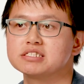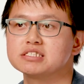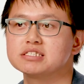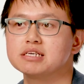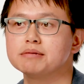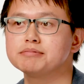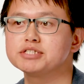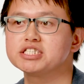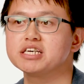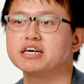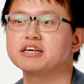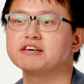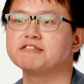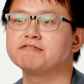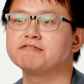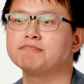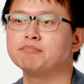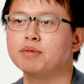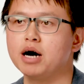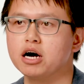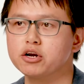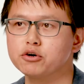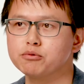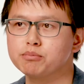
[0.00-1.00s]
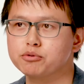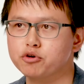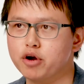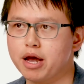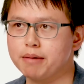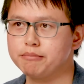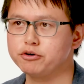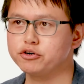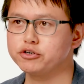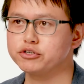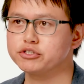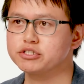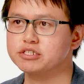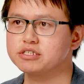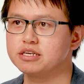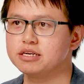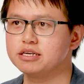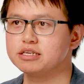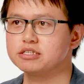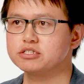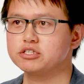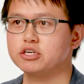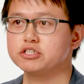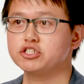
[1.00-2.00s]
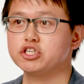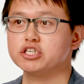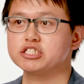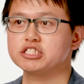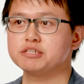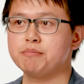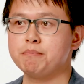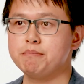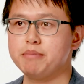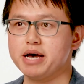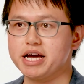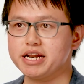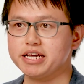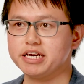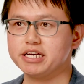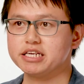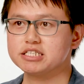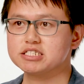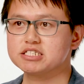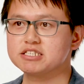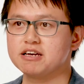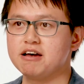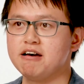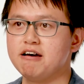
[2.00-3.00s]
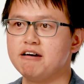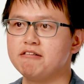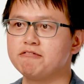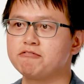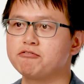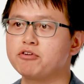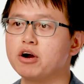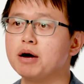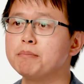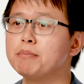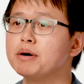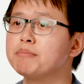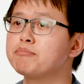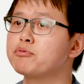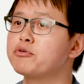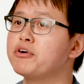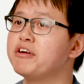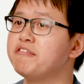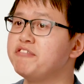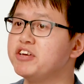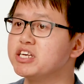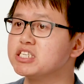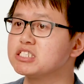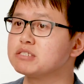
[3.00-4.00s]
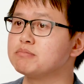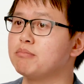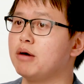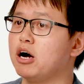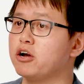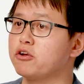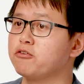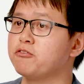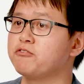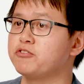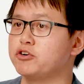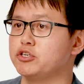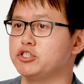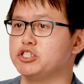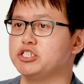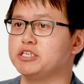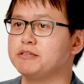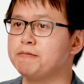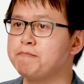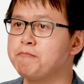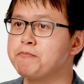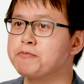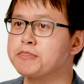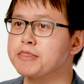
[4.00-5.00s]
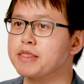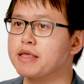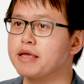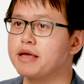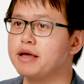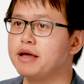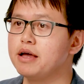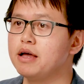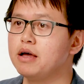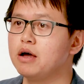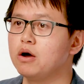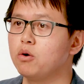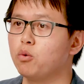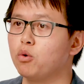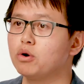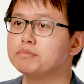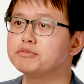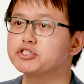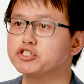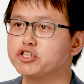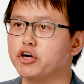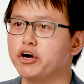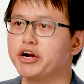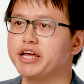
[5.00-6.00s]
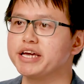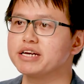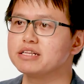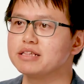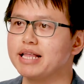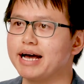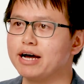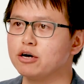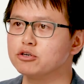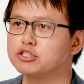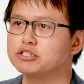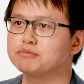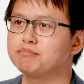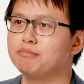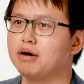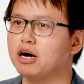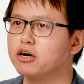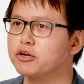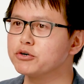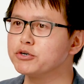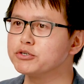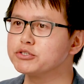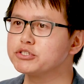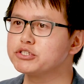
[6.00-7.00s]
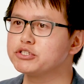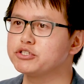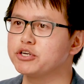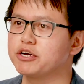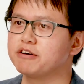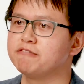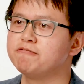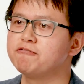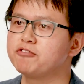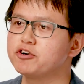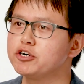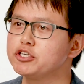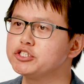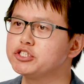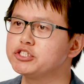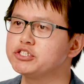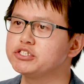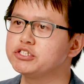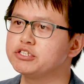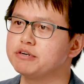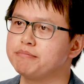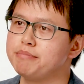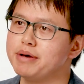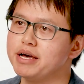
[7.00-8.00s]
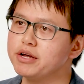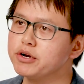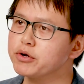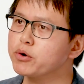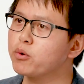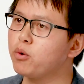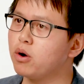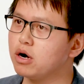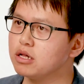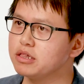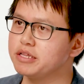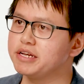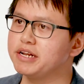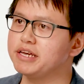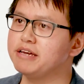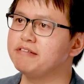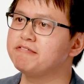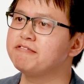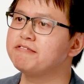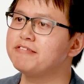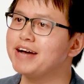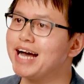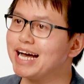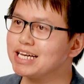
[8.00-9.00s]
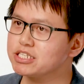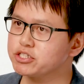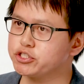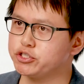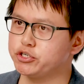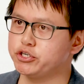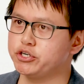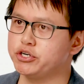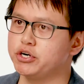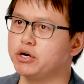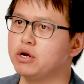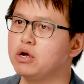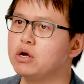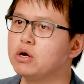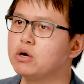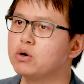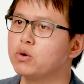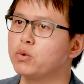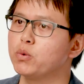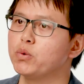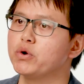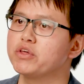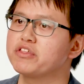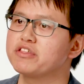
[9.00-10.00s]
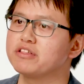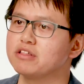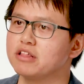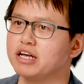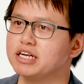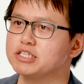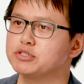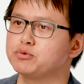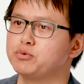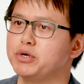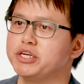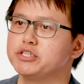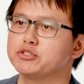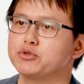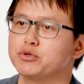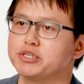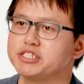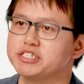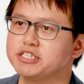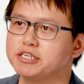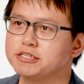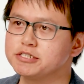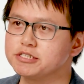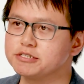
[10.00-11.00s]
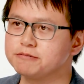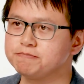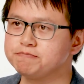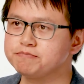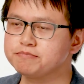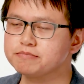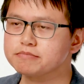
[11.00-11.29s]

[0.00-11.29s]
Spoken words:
a subset of model parameters, such as embeddings, from a previous model version. Warm starting allows models to converge to better quality faster with less resources.